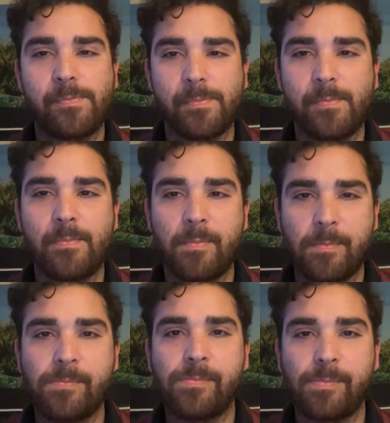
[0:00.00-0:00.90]

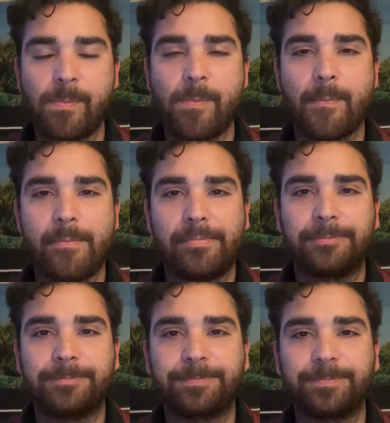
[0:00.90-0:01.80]

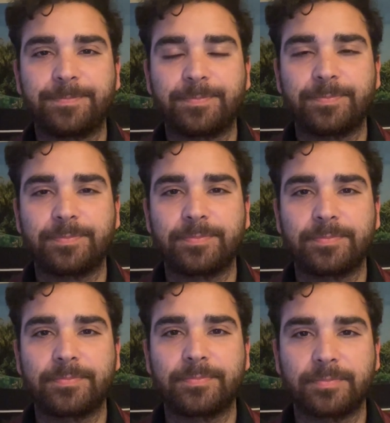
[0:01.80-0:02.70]

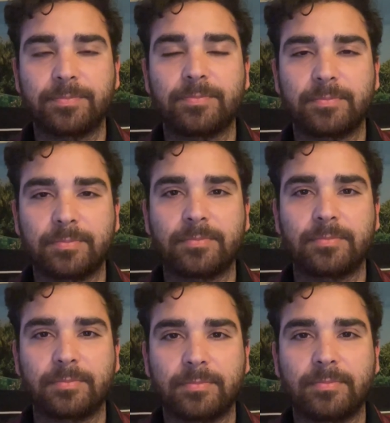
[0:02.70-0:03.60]

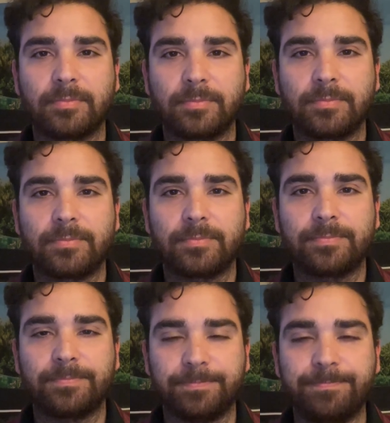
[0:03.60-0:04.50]

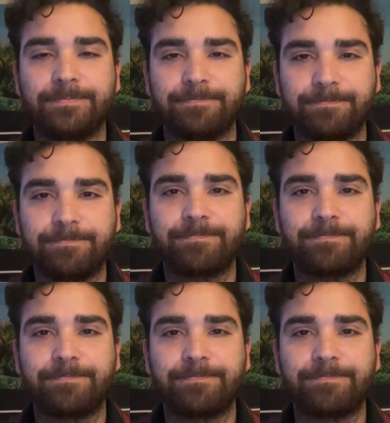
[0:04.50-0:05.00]
The person shown says nothing.